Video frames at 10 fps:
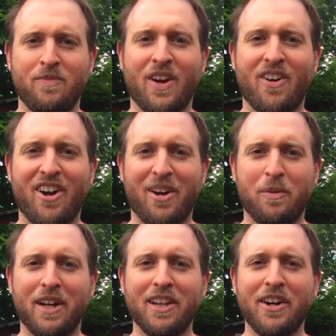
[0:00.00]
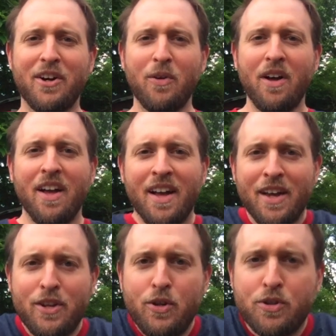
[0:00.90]
All right, well, hello,
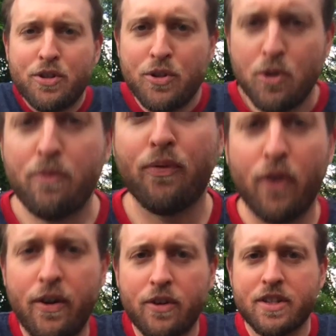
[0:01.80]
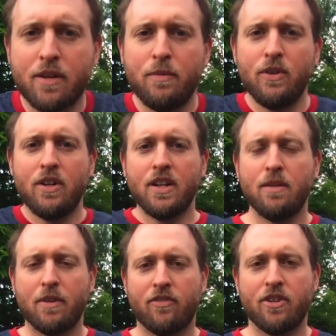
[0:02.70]
YouTube fragrance community,
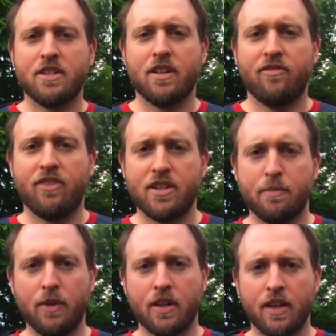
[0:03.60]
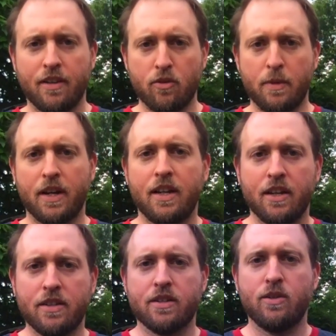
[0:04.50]
my friends on Facebook, and everybody
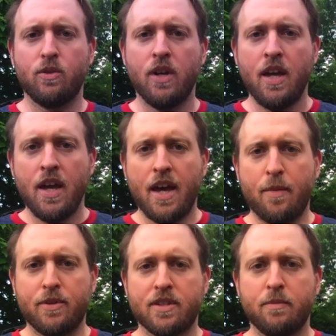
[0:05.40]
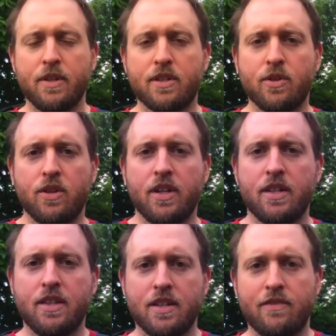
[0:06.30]
else who happens to be tuning
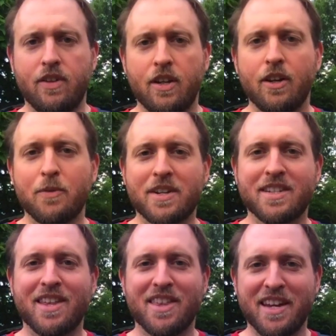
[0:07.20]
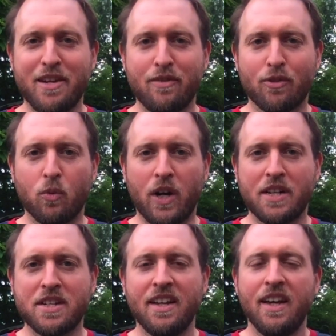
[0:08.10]
into this video. I want to say thank you for
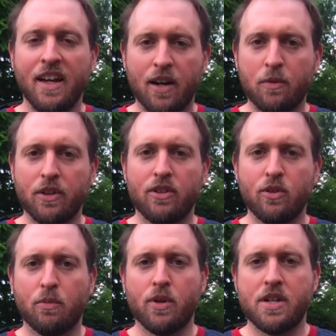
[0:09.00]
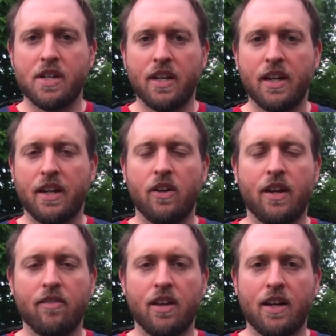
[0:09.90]
watching. I really do appreciate it. I don't
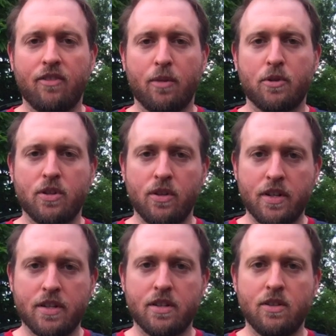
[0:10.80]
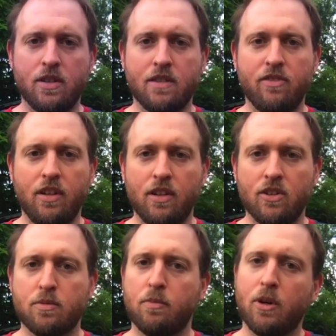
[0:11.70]
have a lot of opportunities to do these
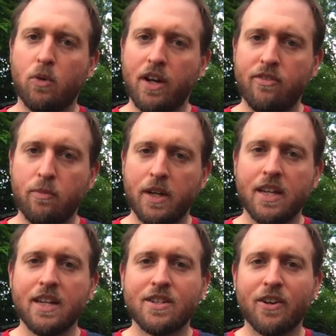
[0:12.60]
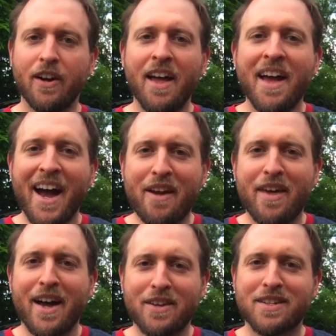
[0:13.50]
videos, but my wife and my kids are out of the
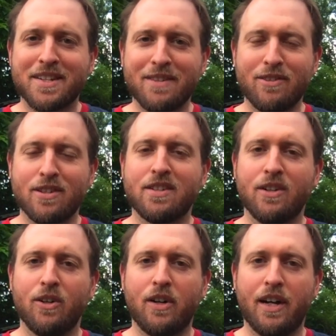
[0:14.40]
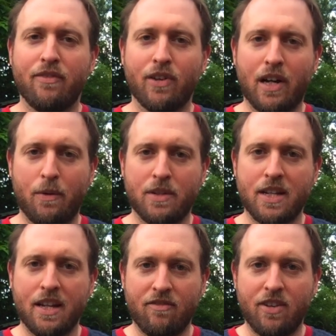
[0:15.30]
house this evening, so I figured I would
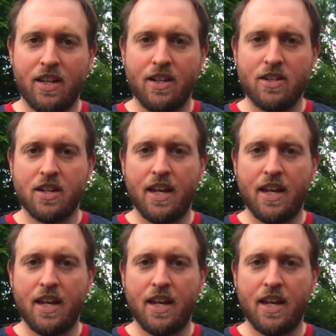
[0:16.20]
take advantage.